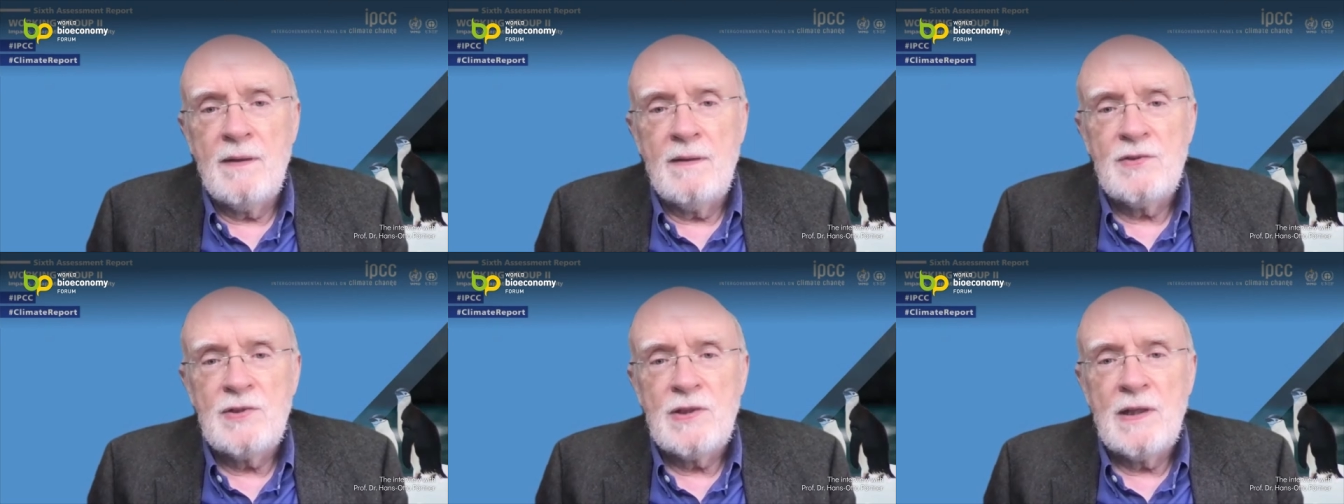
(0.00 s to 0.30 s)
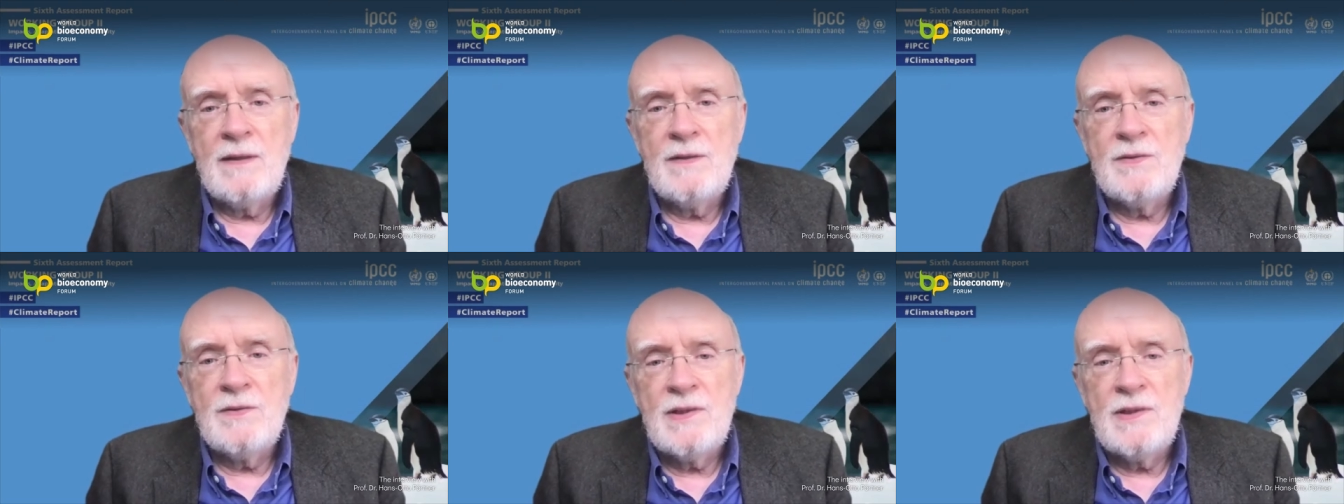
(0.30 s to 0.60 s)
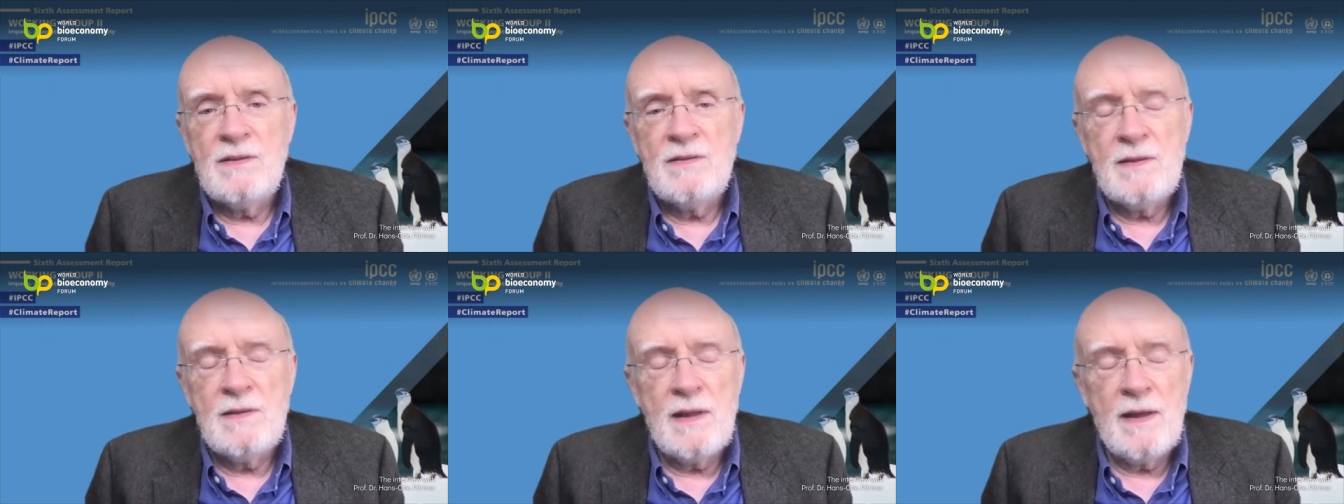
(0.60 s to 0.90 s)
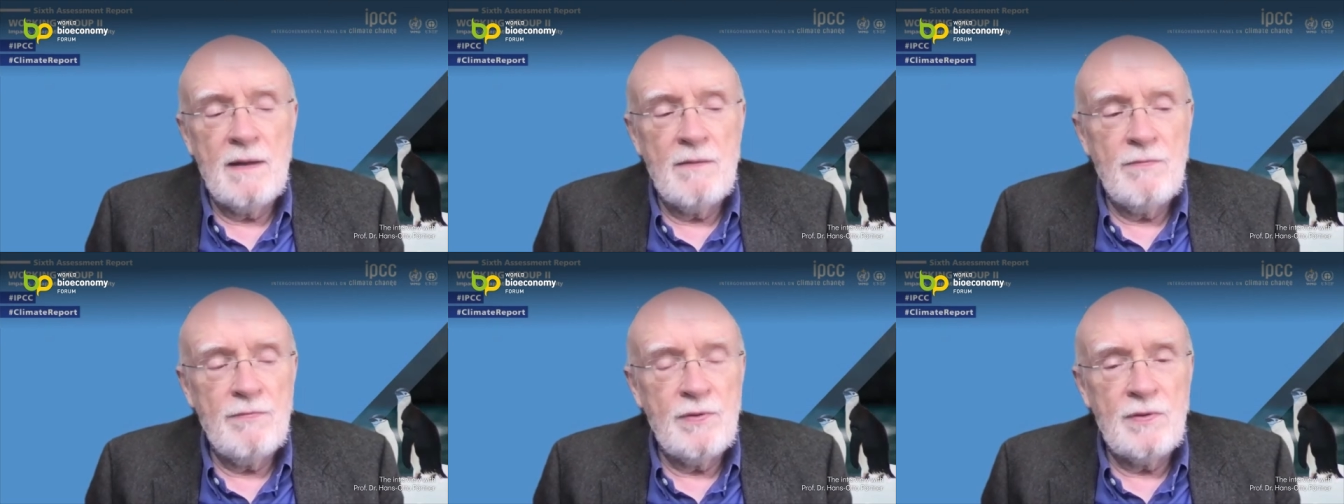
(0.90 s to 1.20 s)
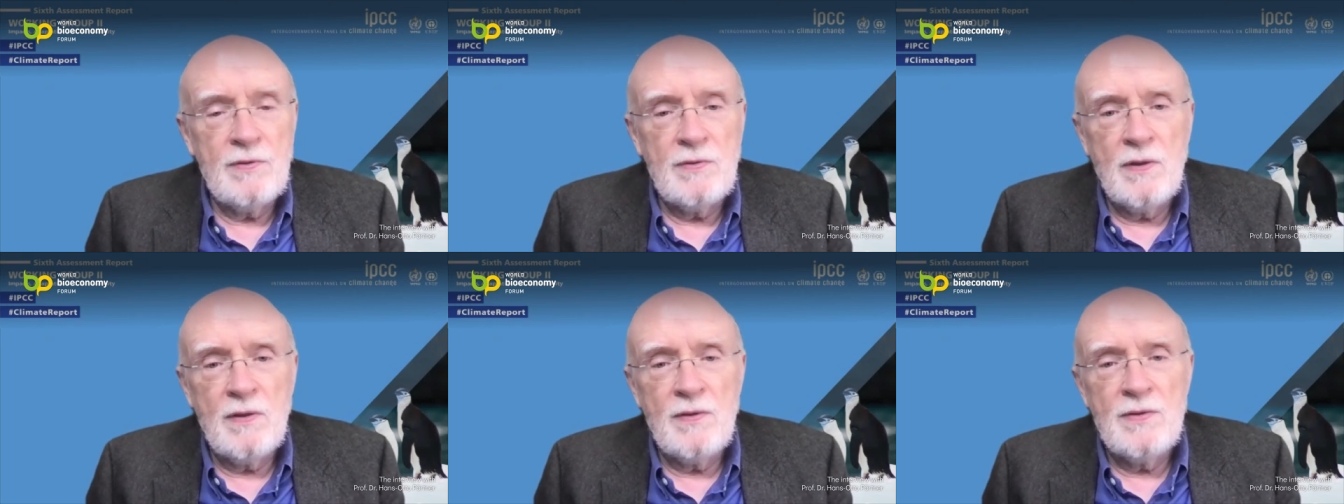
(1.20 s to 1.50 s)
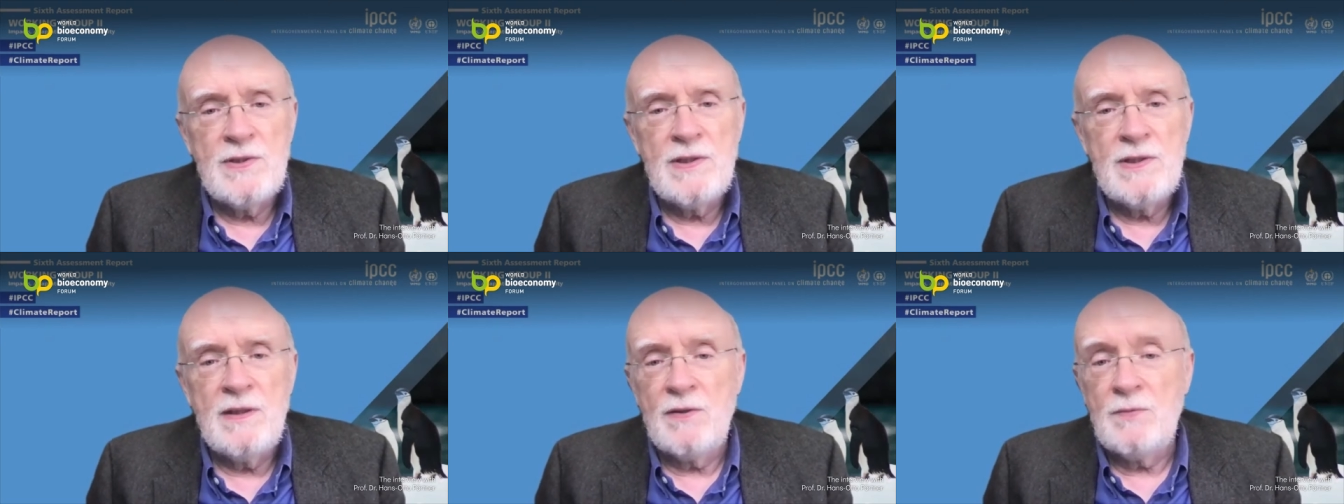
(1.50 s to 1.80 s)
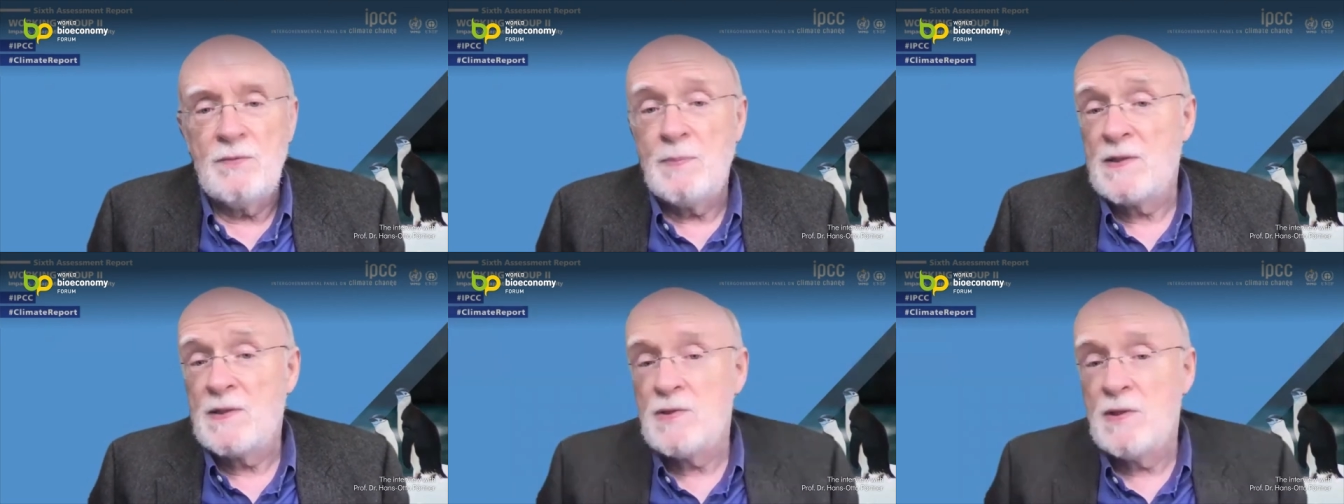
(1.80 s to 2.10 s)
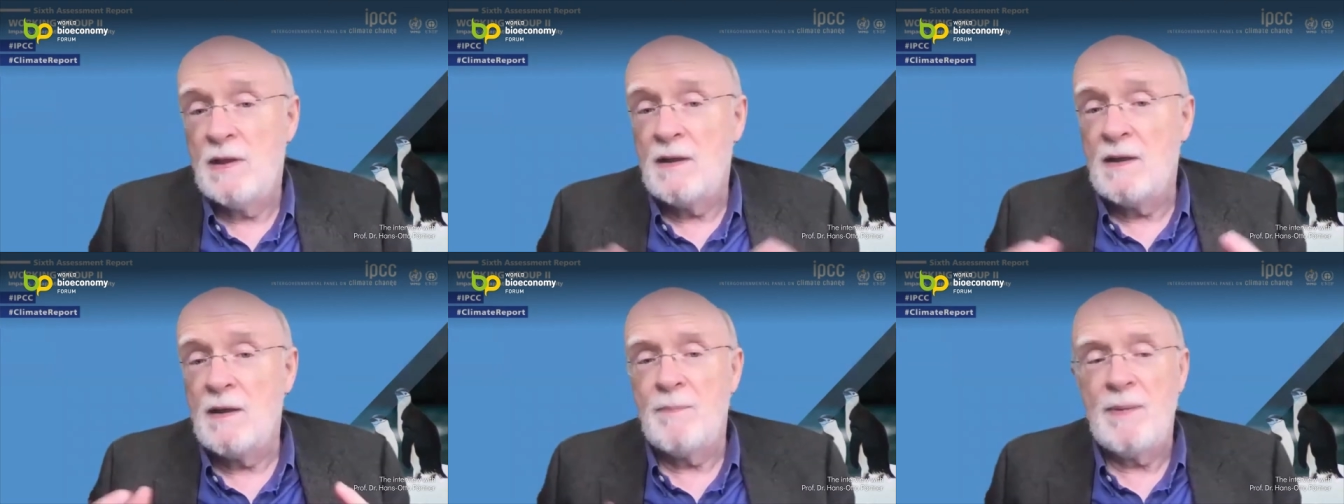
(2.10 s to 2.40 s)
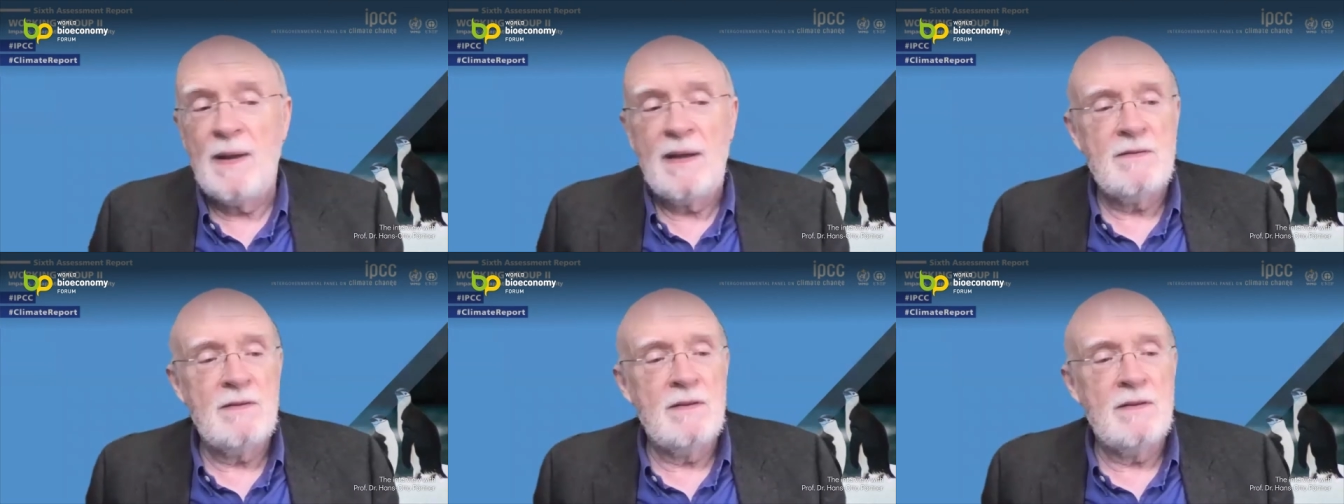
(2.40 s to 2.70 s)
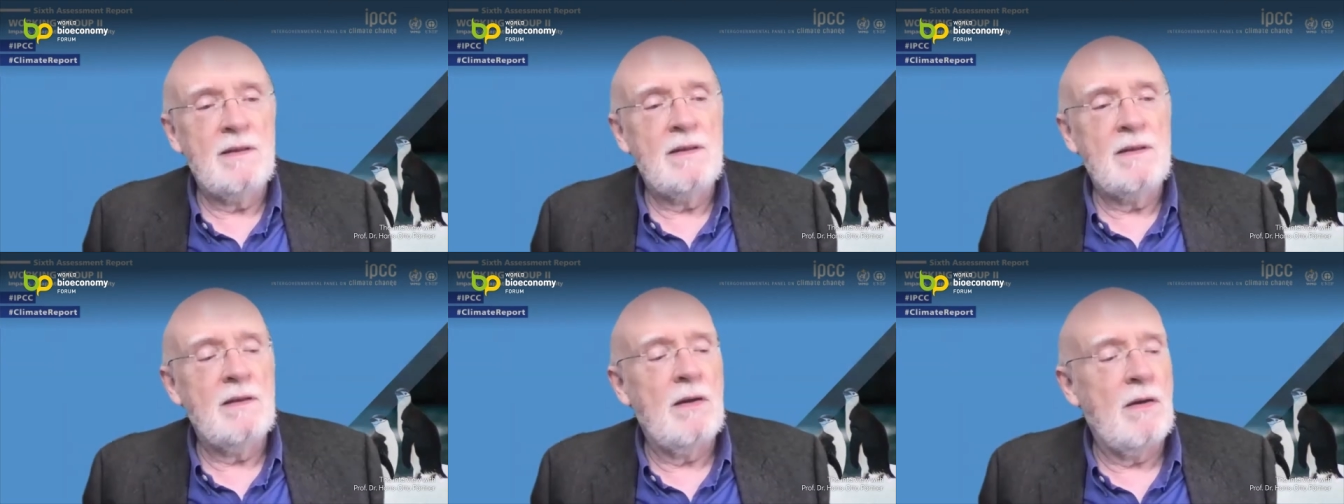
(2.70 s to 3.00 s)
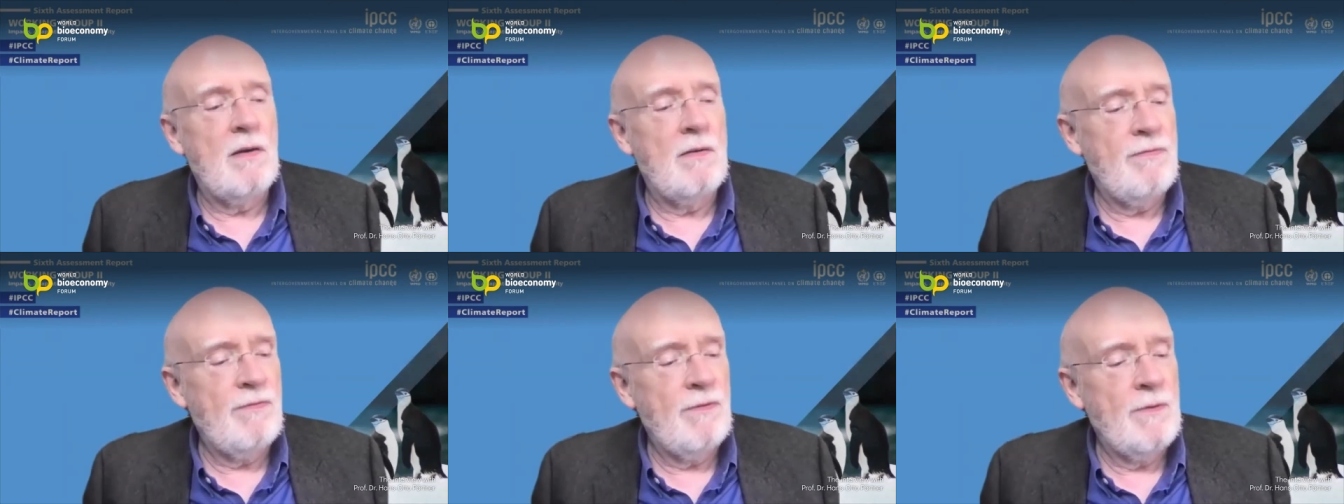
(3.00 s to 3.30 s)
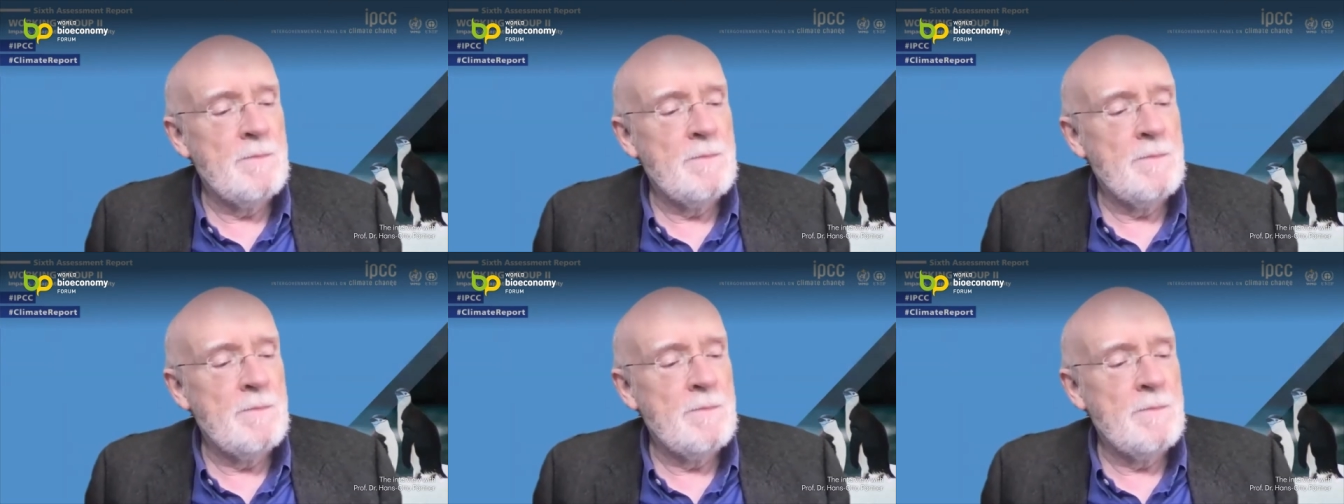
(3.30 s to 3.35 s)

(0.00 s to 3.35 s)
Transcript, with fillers: challenges their physiology, especially capacity of